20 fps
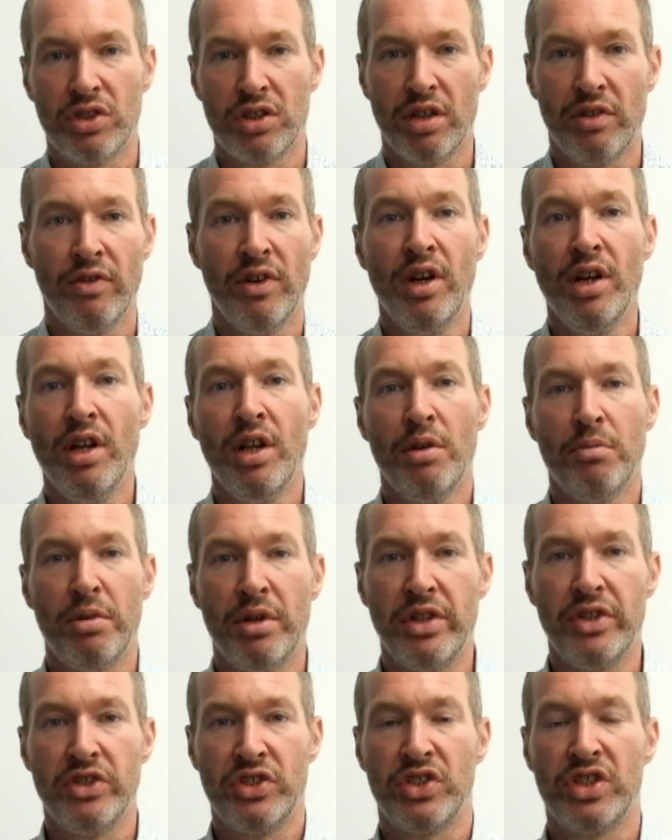but at the
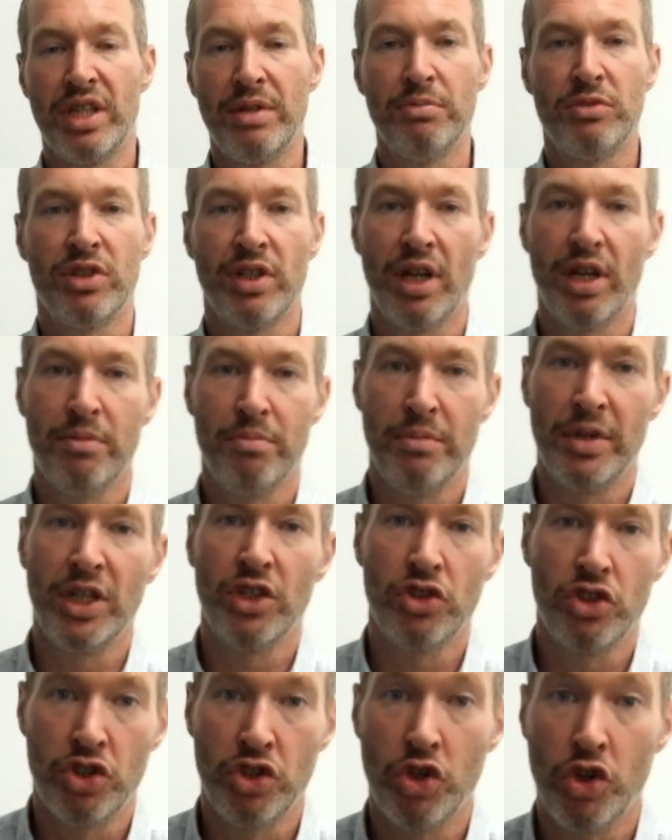same time make sure that
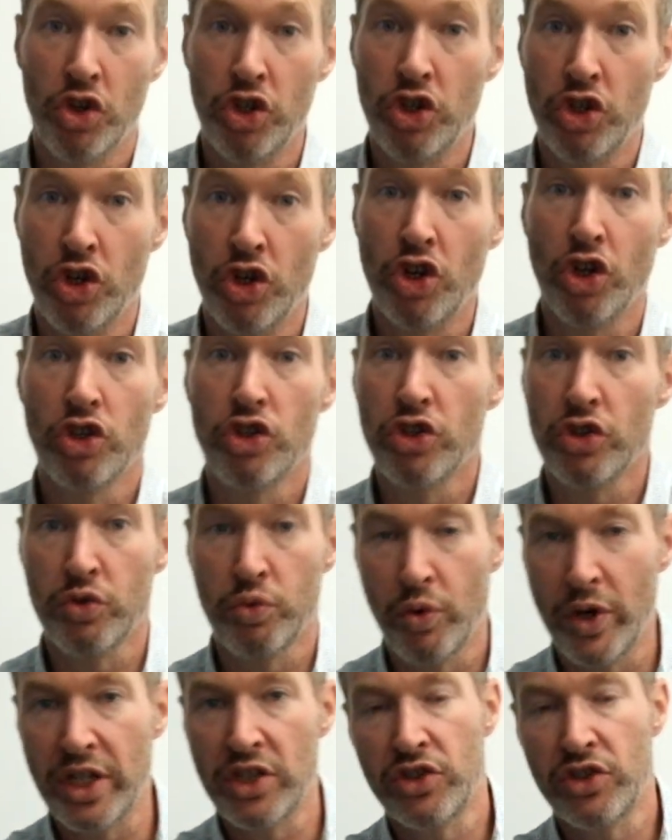you're not just wasting money.